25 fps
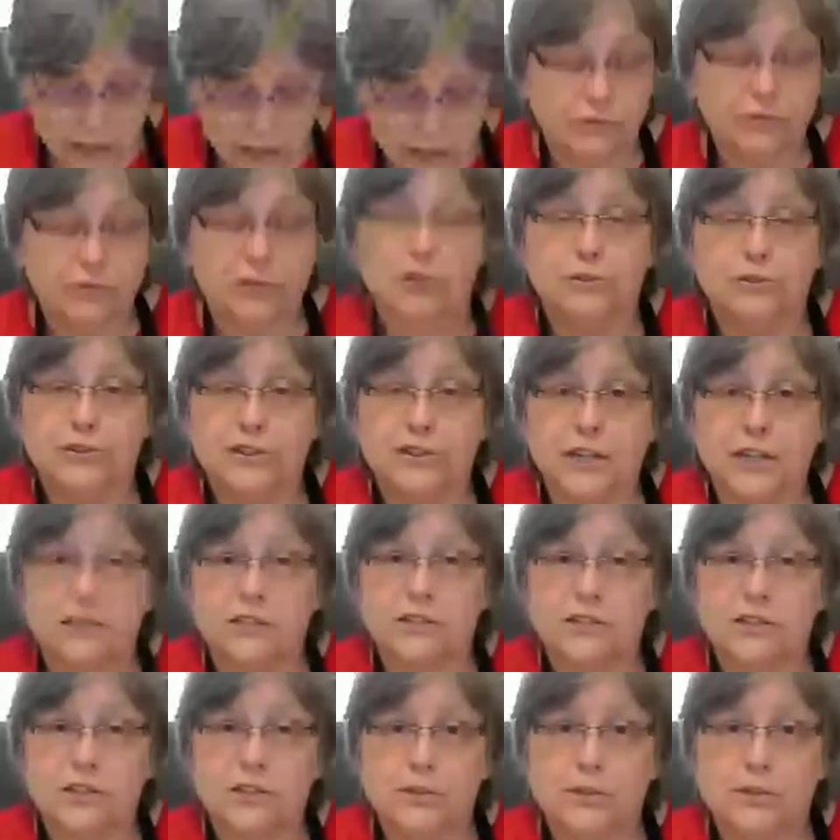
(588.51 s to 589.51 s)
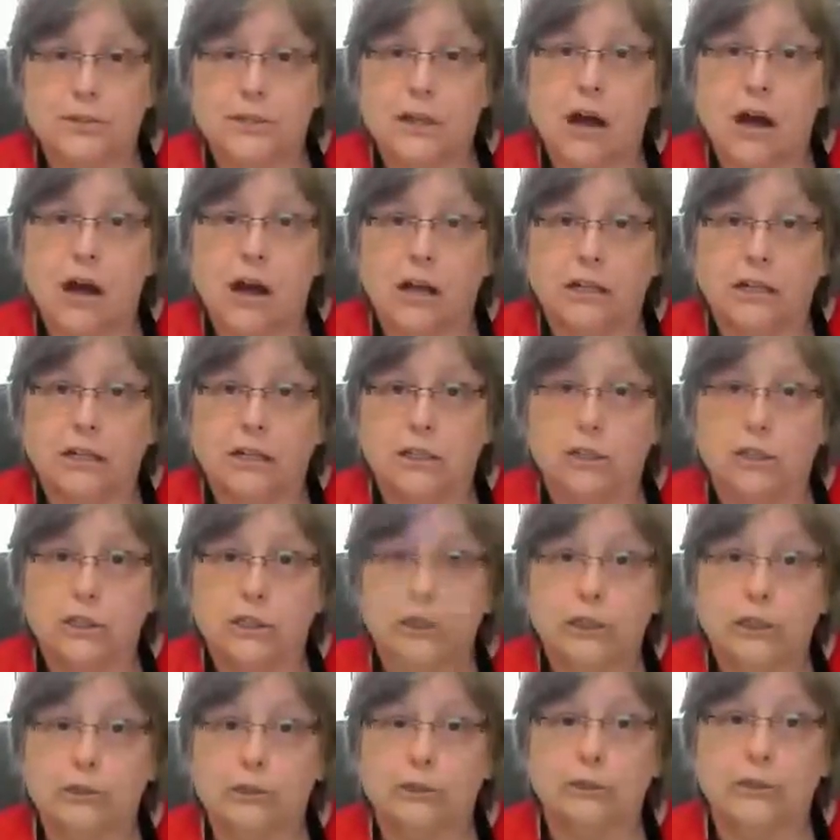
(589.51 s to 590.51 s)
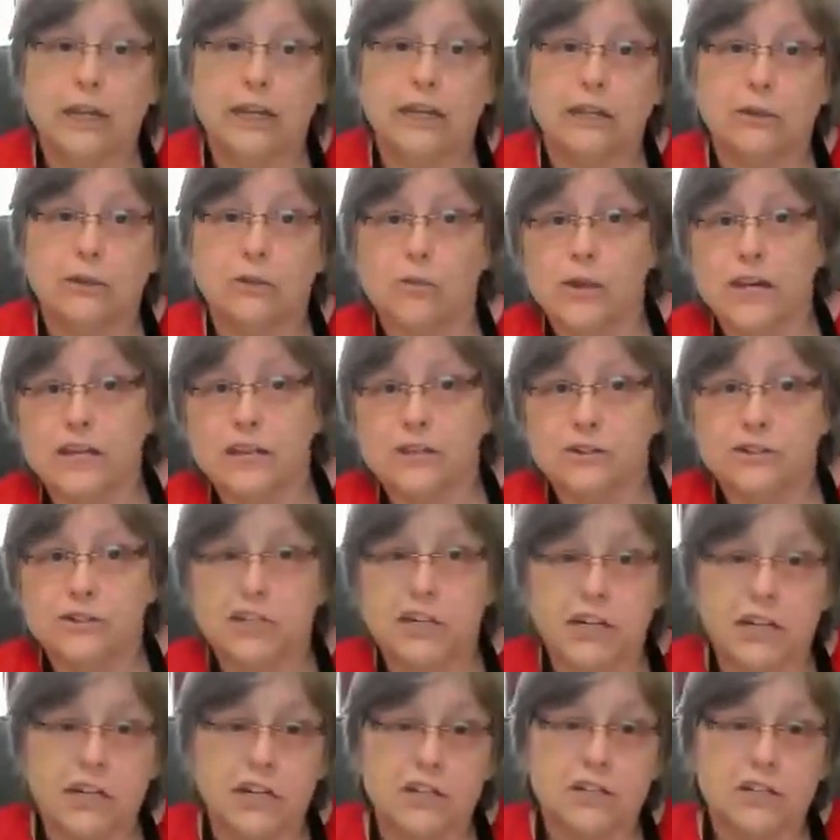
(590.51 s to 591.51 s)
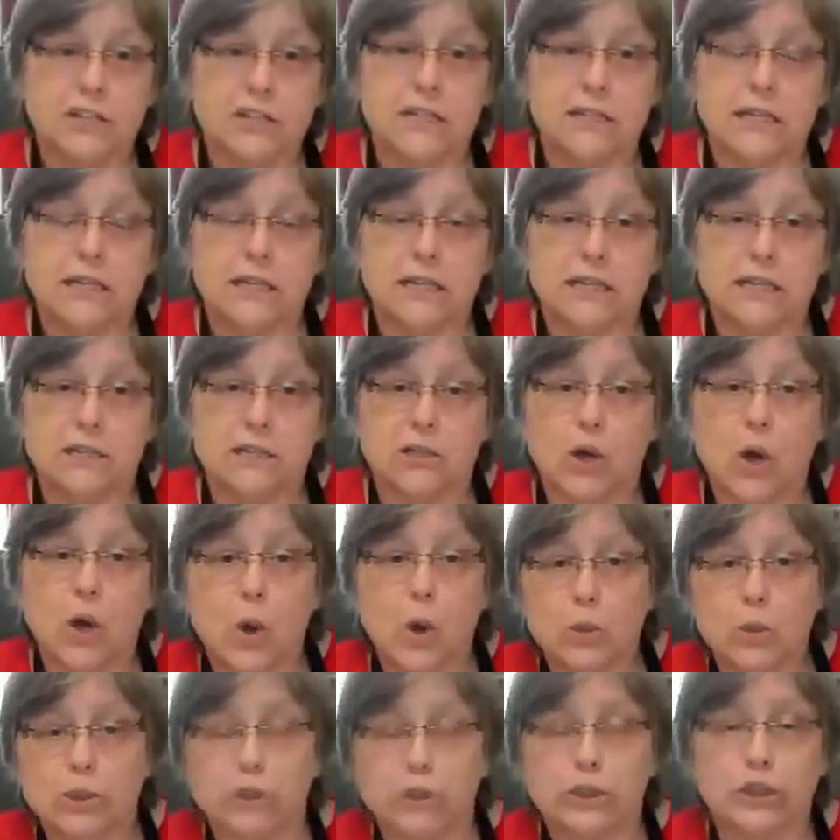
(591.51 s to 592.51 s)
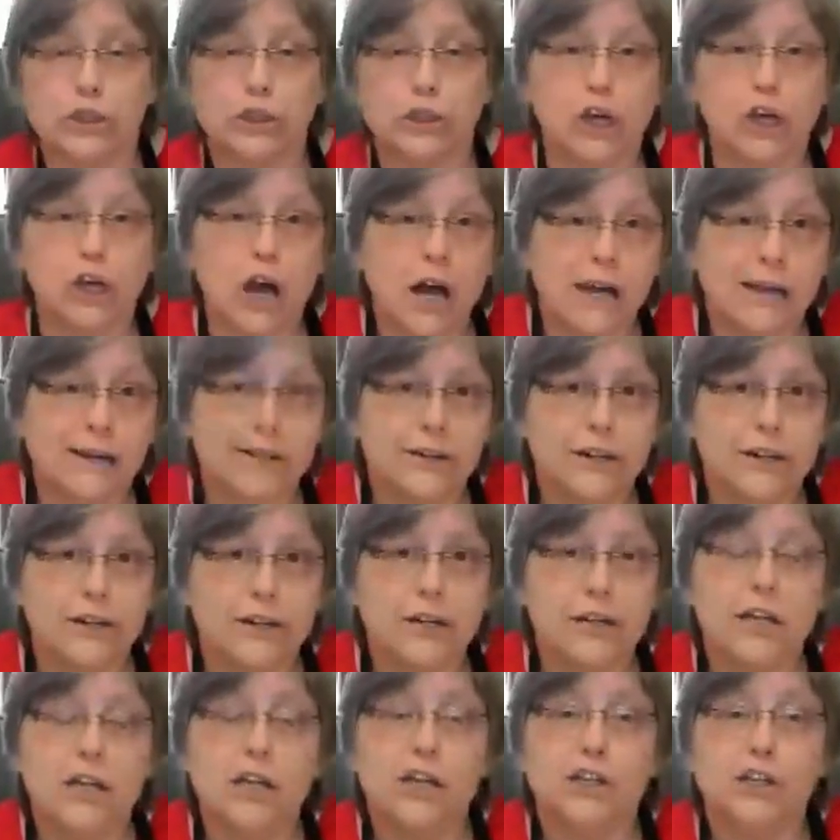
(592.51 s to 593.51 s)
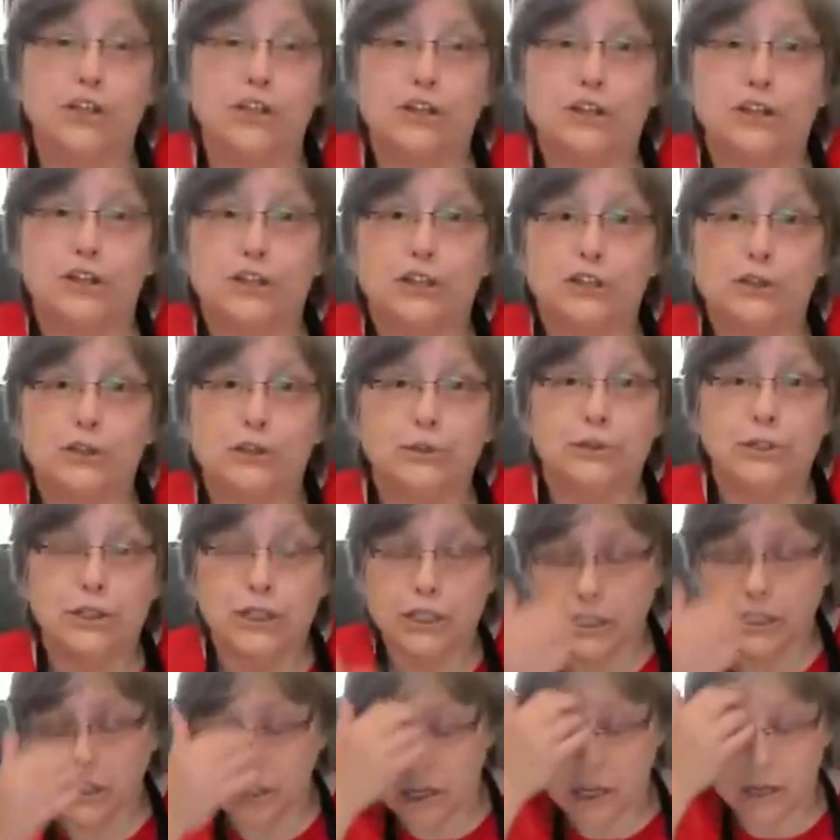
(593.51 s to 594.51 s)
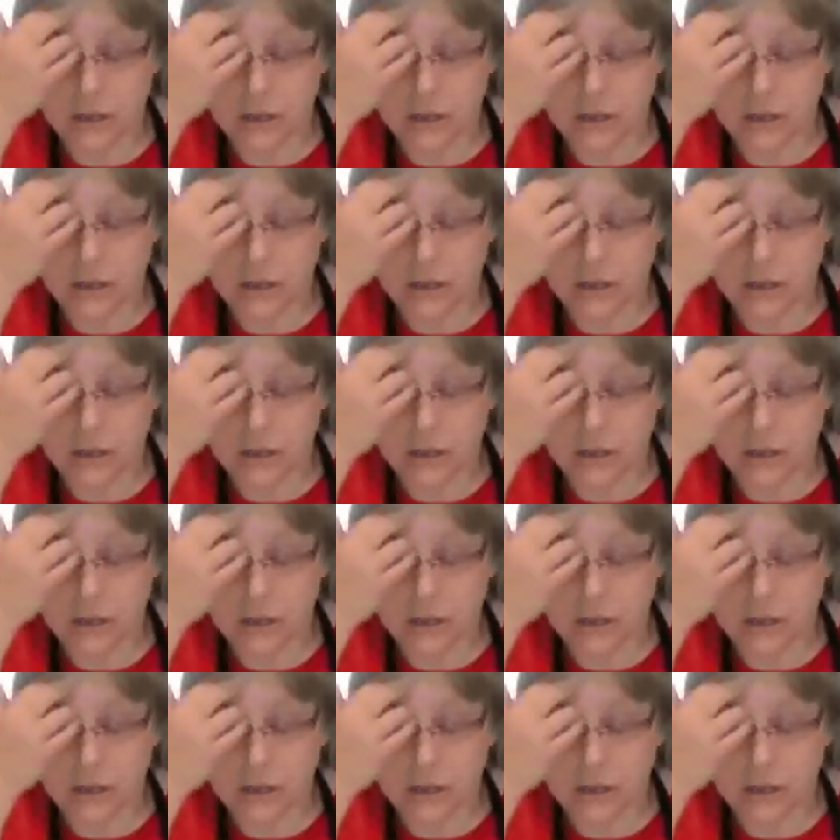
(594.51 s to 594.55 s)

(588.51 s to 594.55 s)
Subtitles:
If you just use hot glue and the weather changes and it gets colder or hotter, your glue could